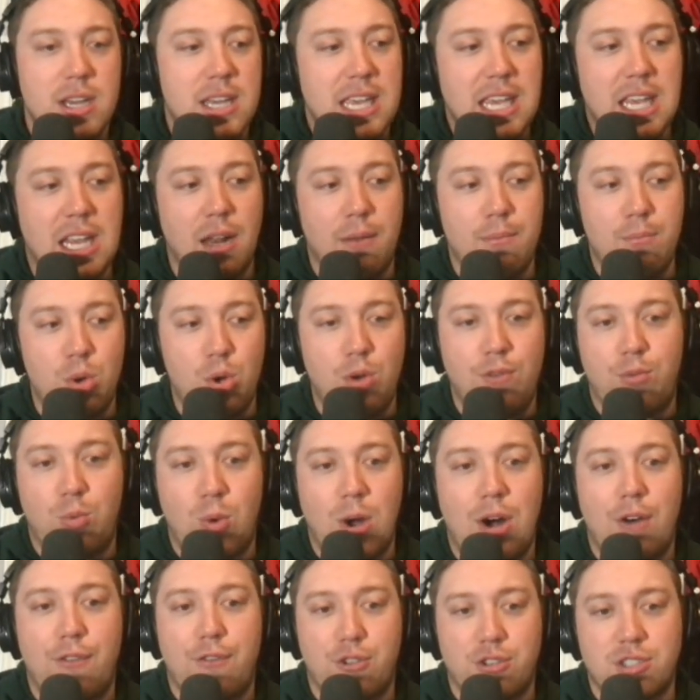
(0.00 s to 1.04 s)
He can move
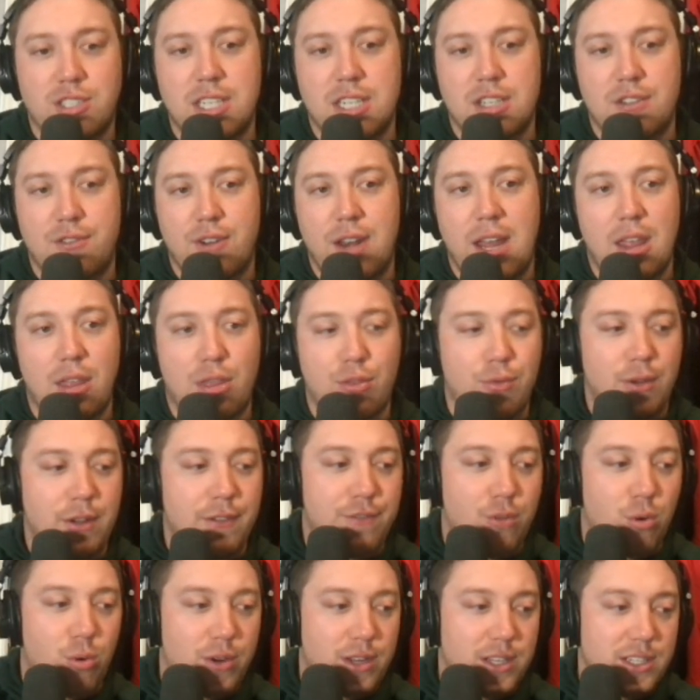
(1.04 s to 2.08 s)
well for 6'8",
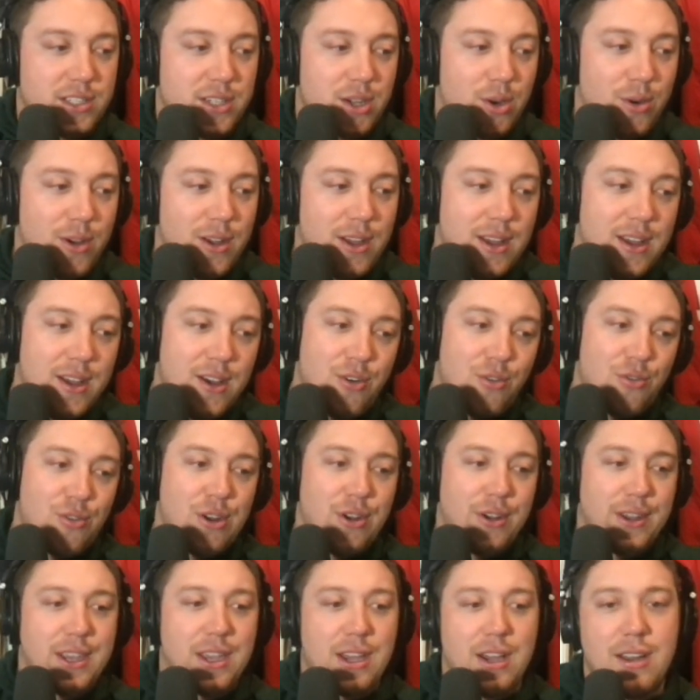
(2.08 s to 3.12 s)
340. So
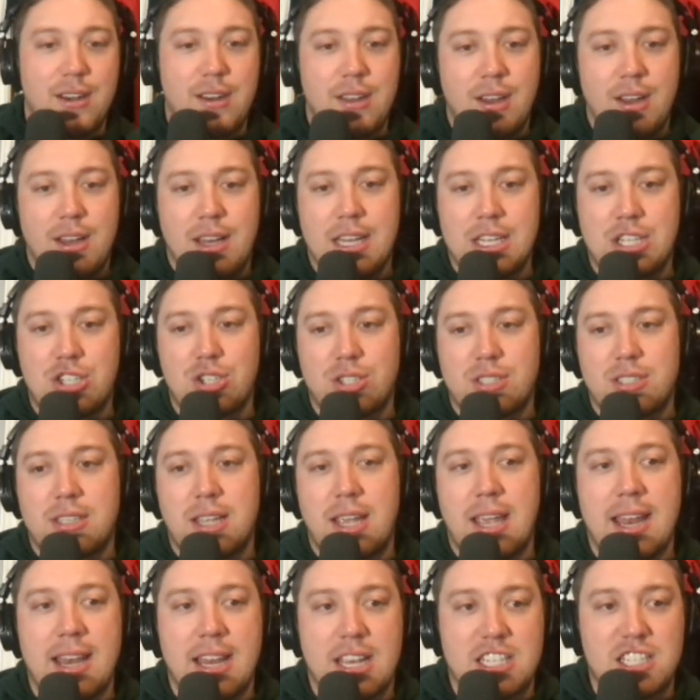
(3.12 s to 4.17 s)
really good. It's just
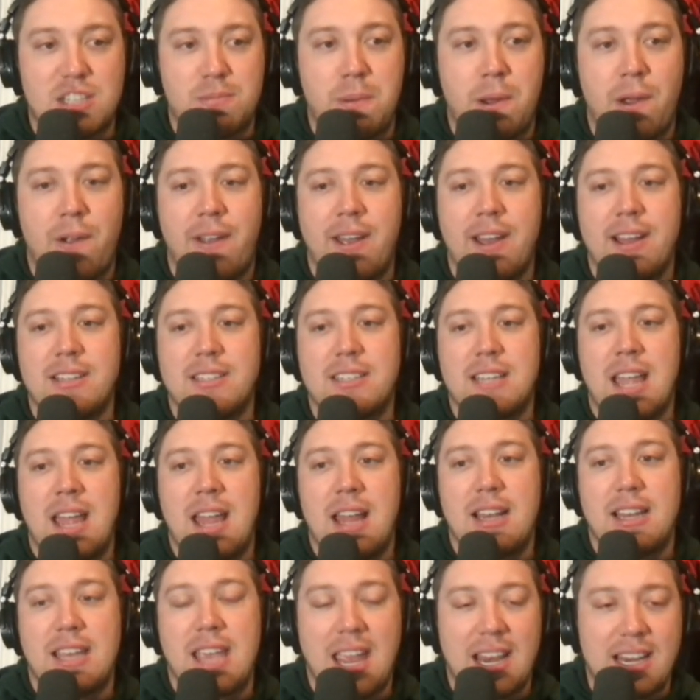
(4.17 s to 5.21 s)
the inexperience,
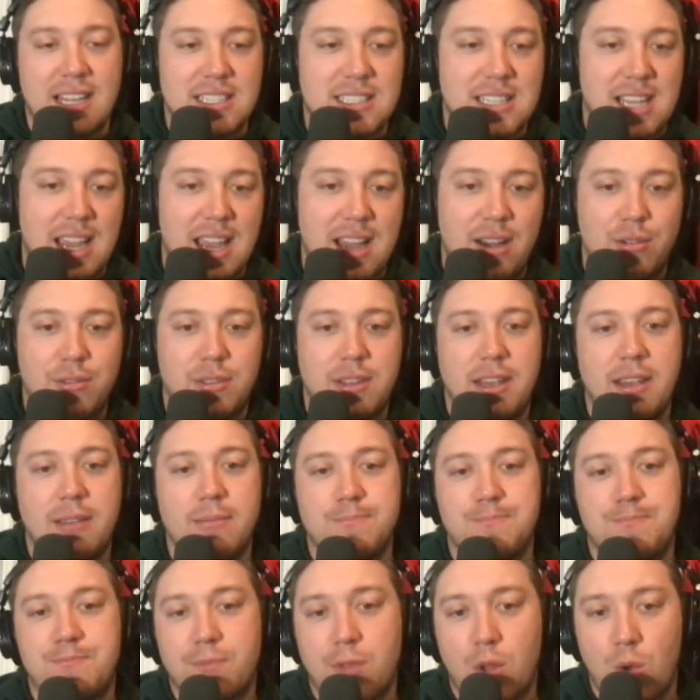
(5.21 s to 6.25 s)
and can he stay healthy
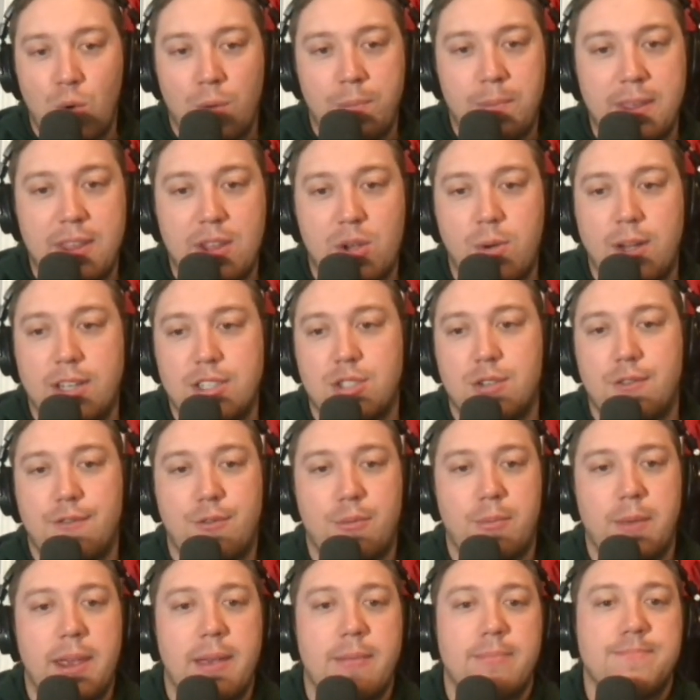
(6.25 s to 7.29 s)
would be the question
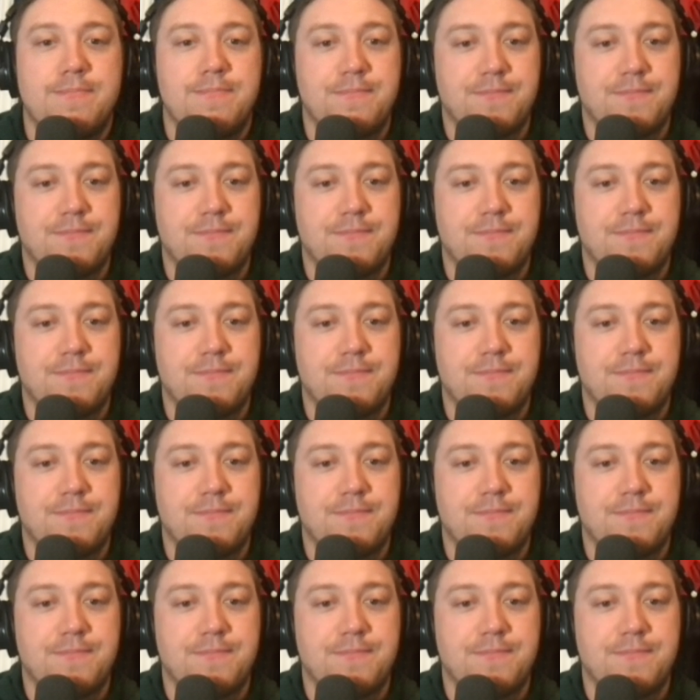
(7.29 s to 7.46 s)
for me.